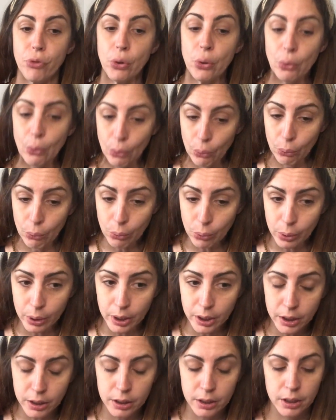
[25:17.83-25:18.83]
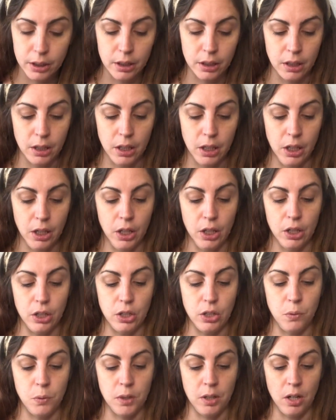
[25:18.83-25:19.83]
Or
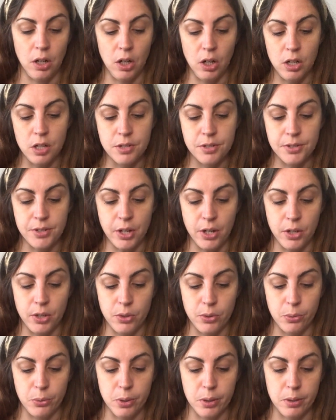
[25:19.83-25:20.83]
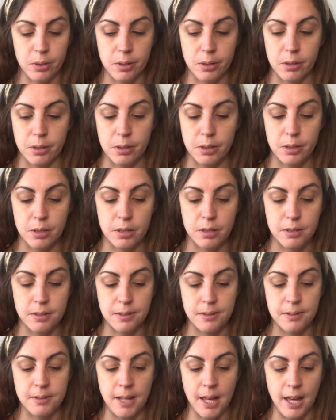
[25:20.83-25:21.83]
you could also
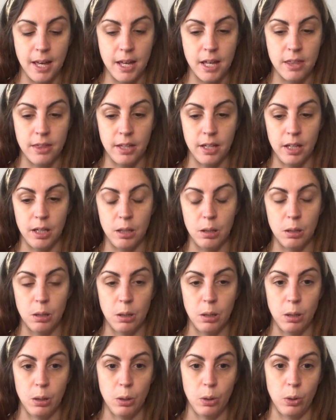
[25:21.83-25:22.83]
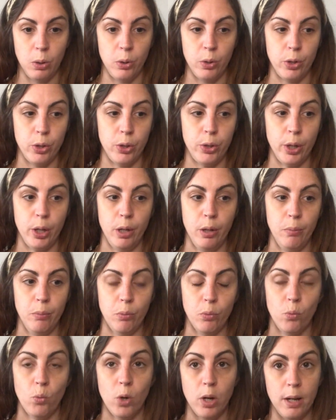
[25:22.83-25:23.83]
say that the
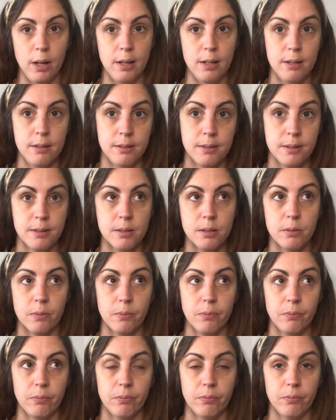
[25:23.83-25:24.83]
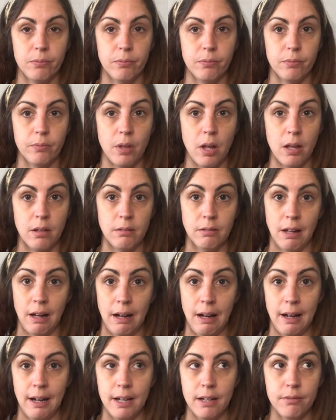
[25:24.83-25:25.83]
thumb was
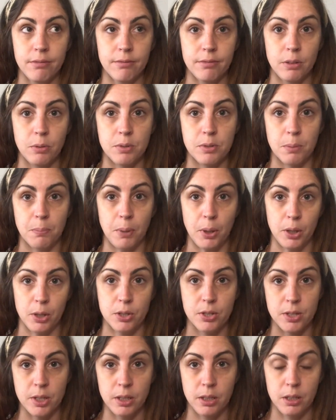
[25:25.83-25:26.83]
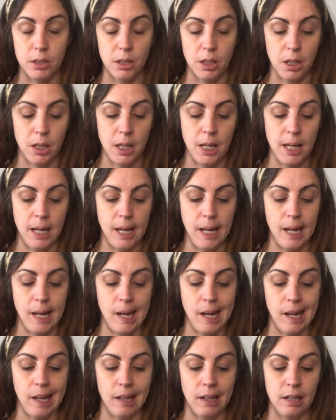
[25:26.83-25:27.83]
alive. It was a person,
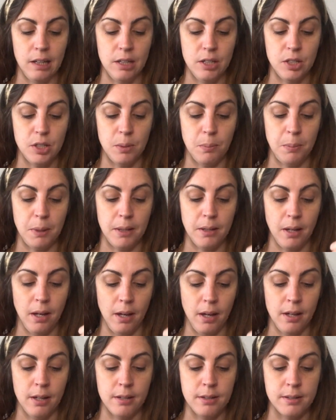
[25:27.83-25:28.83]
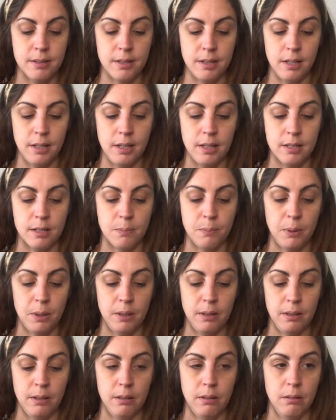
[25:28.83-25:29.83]
and because it has
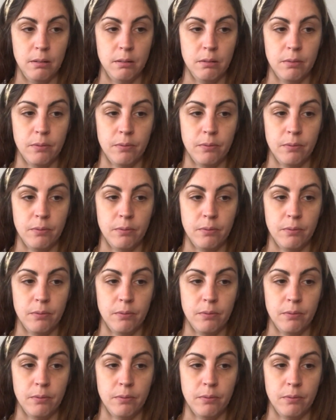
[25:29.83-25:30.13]
been